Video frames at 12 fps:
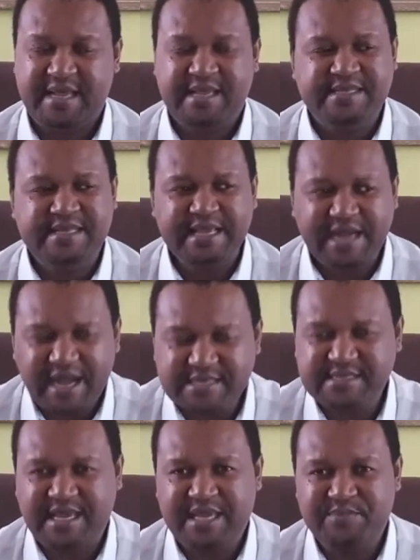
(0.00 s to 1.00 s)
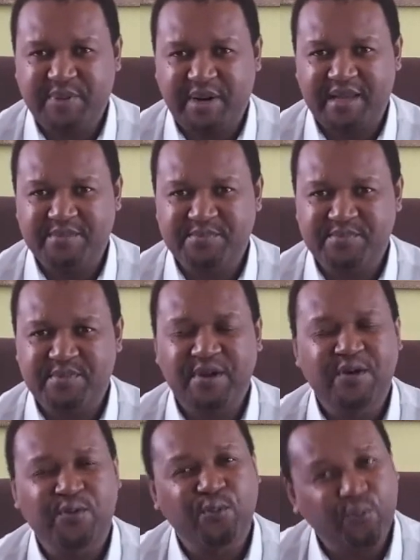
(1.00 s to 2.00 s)
they asked Abraham,
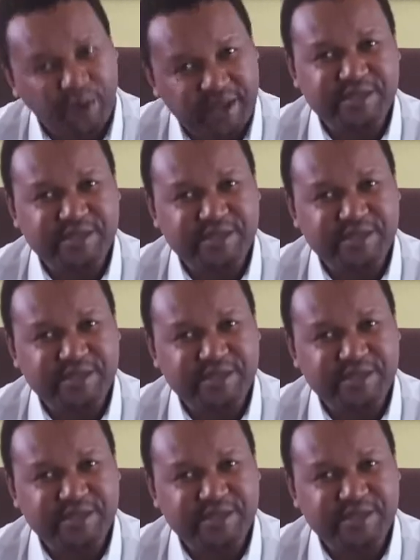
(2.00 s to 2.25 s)
Where